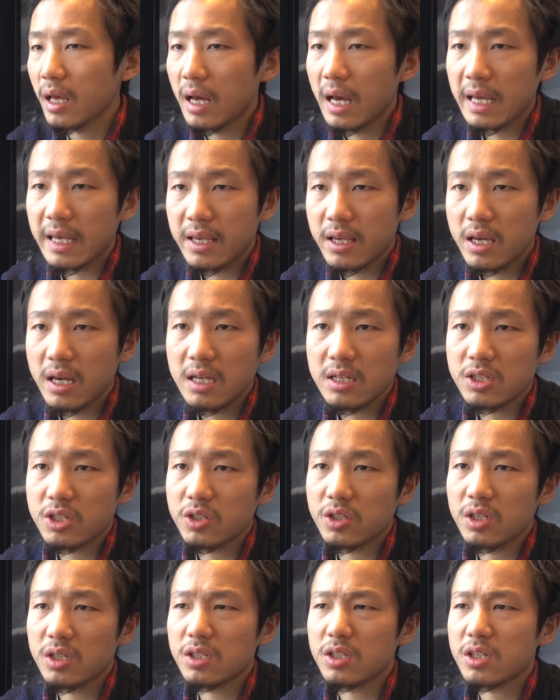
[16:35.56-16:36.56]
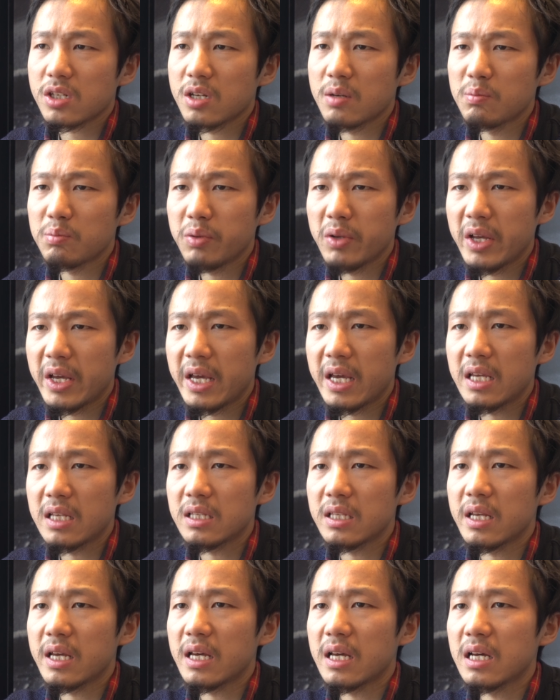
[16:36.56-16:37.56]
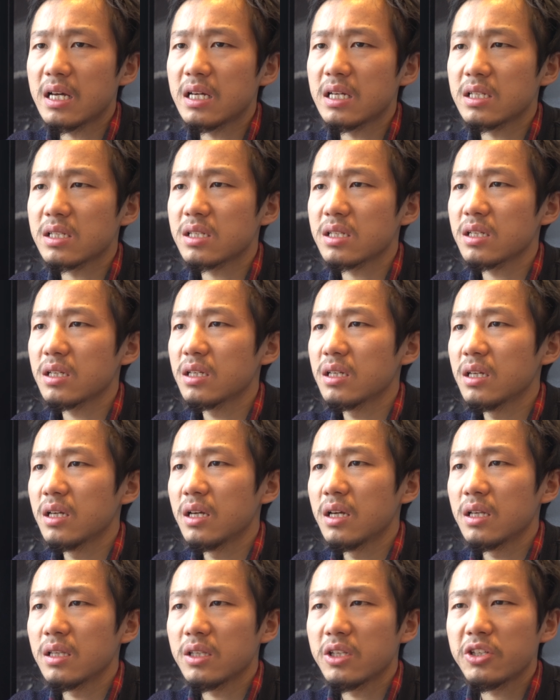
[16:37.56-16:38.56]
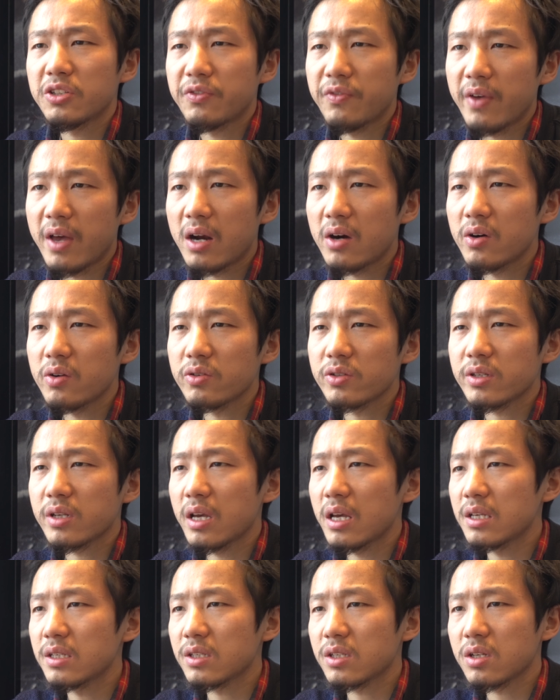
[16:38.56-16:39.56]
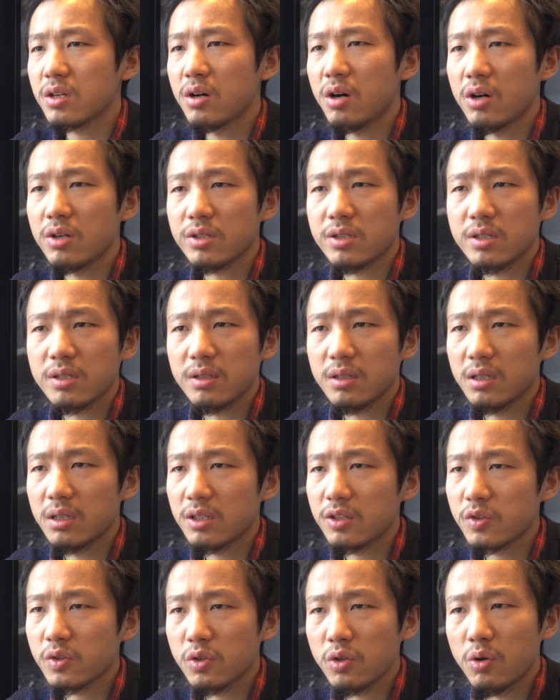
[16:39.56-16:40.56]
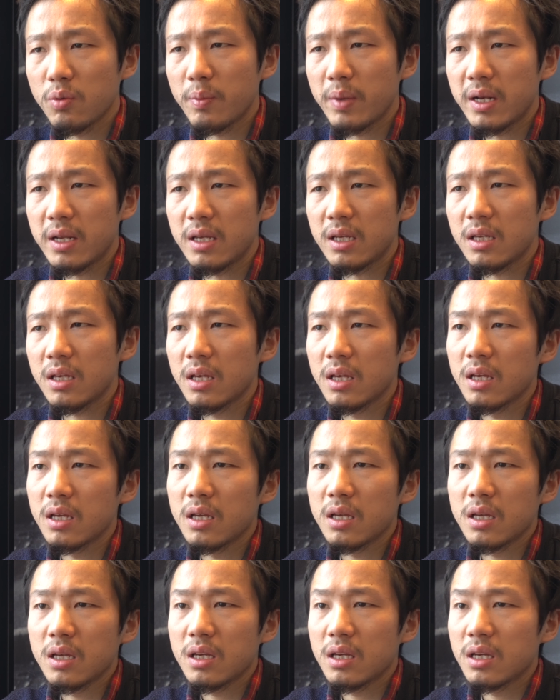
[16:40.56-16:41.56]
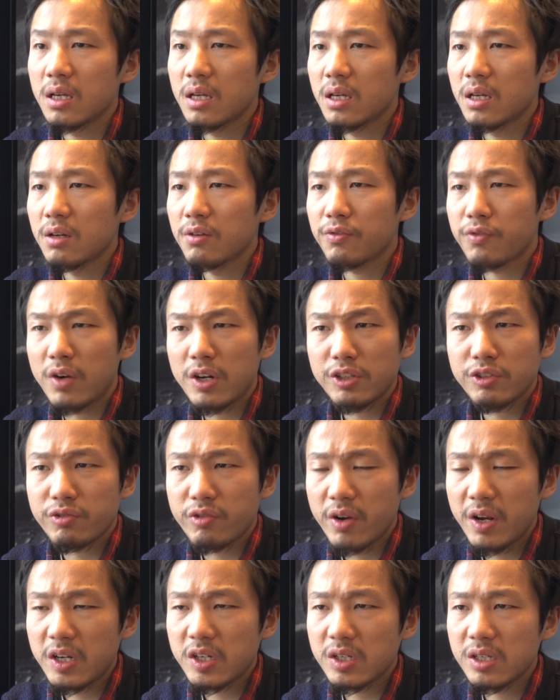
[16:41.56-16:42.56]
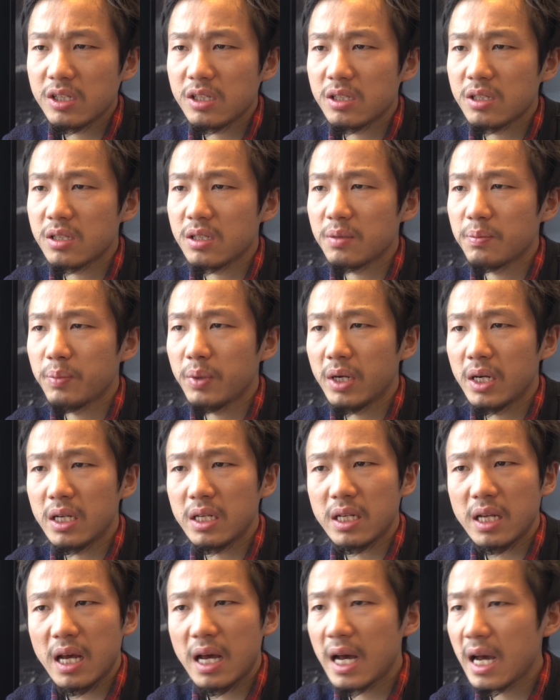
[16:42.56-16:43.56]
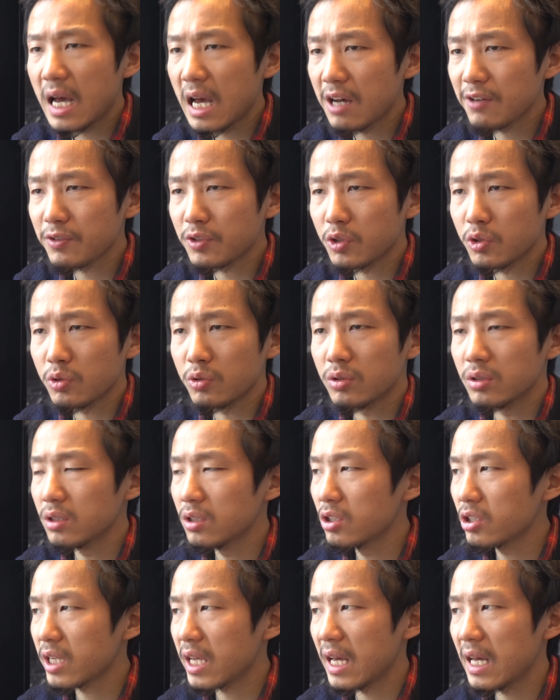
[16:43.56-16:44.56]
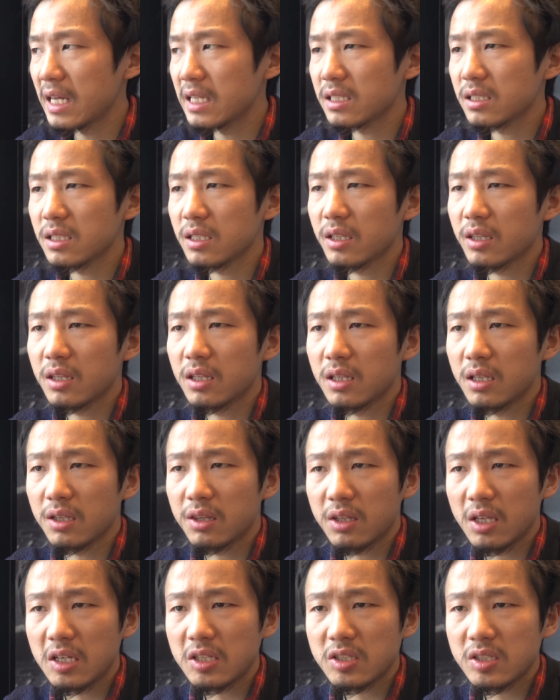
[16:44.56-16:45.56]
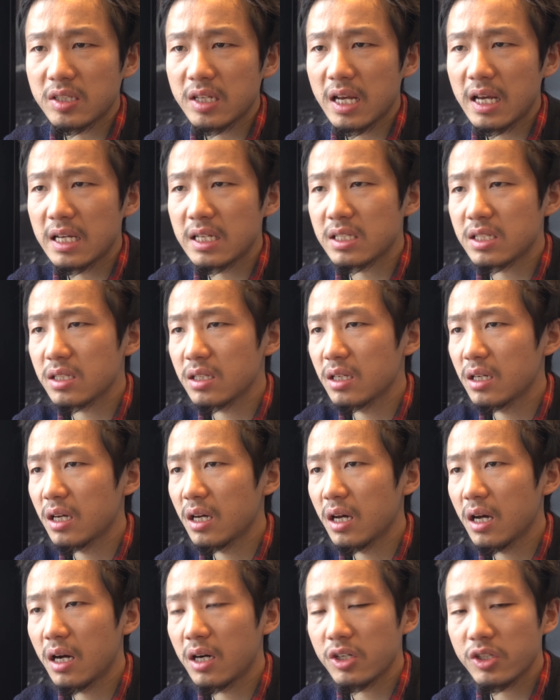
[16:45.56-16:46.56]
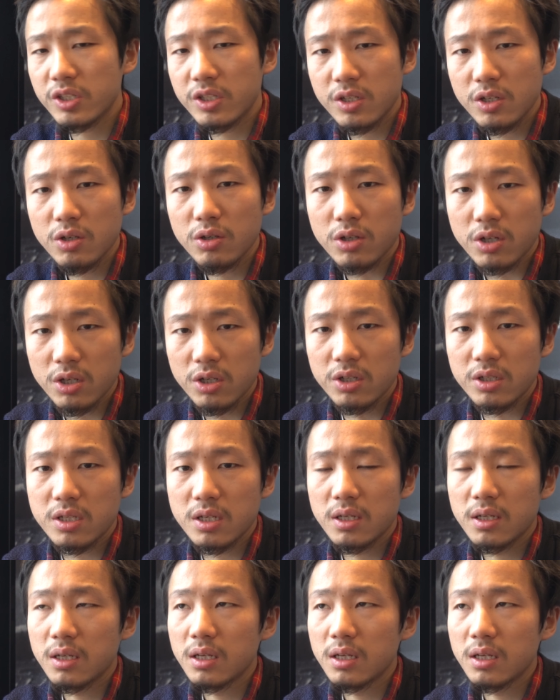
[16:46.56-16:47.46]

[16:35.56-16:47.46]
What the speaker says: I can't just complain that this virus has caused so many frustrations, but I have to look at the things that are still good.